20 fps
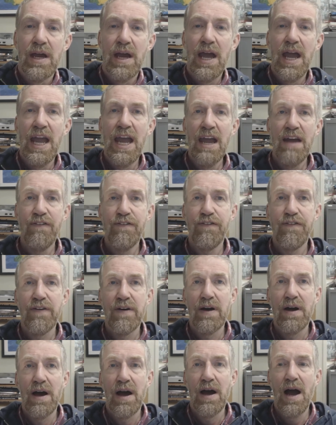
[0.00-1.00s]
If
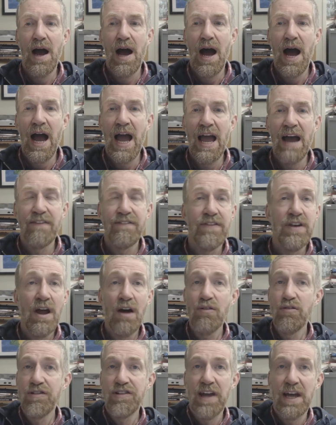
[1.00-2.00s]
I have
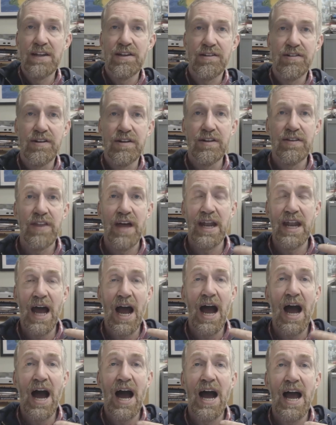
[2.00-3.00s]
no sense that
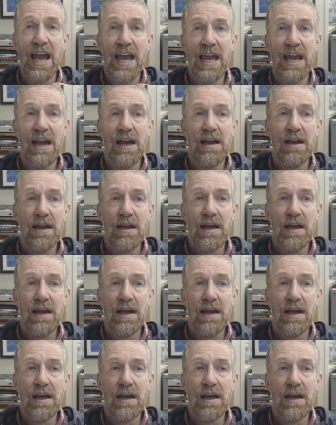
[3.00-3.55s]
I